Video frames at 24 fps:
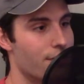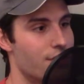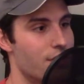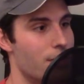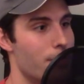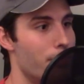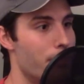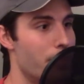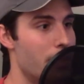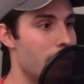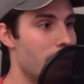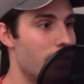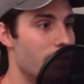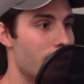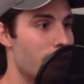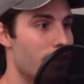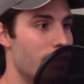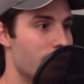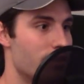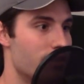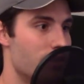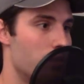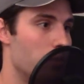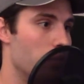to be
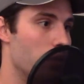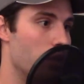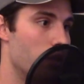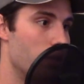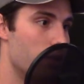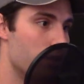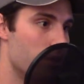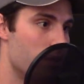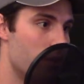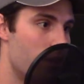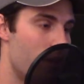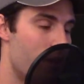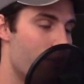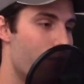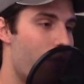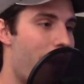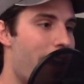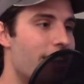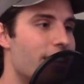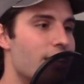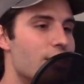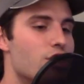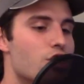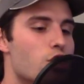in a simulation if
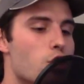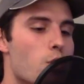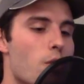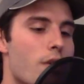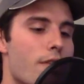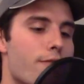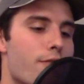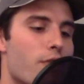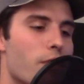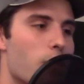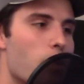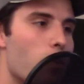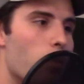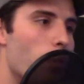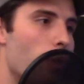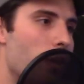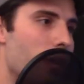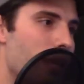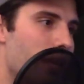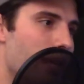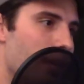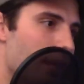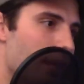I could do it for a weekend.